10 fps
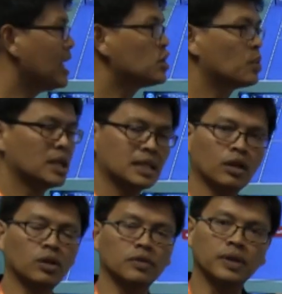edge when there's a
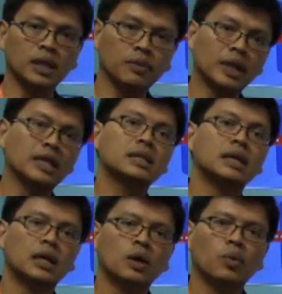lot of
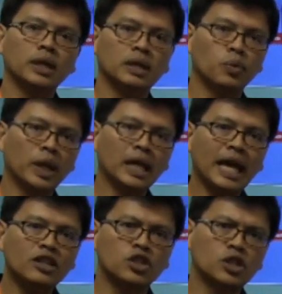when the
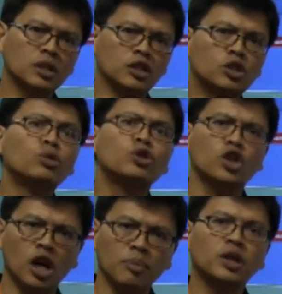edge is too
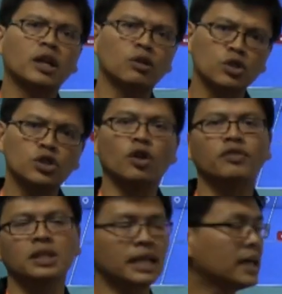sharp. You can also
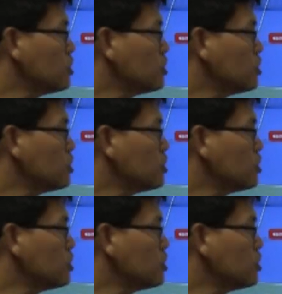soften the